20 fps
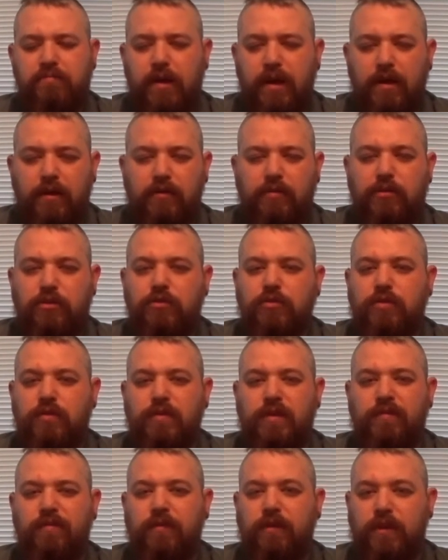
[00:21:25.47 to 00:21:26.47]
how to choose
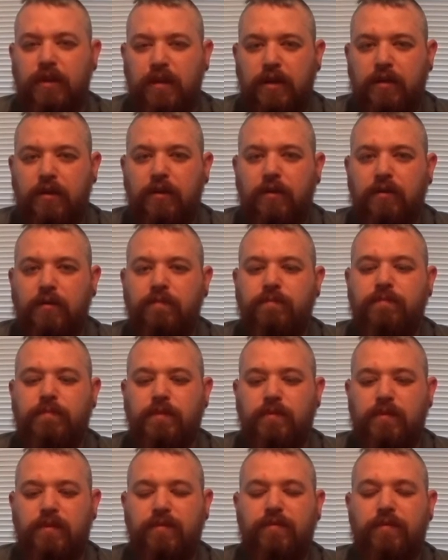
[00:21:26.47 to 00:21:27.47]
some different gear
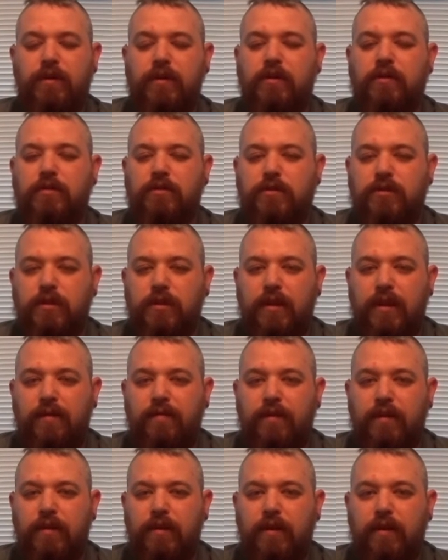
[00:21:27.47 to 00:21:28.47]
that you should
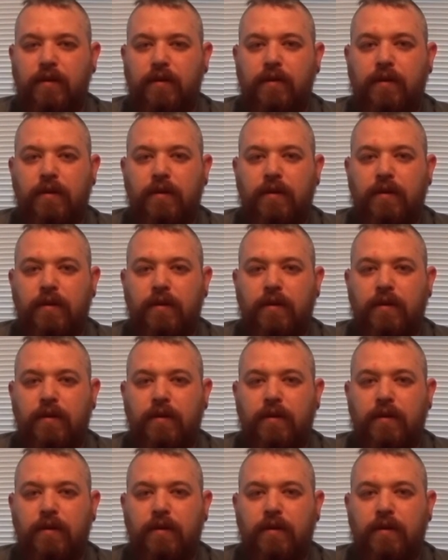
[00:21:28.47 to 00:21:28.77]
have in there.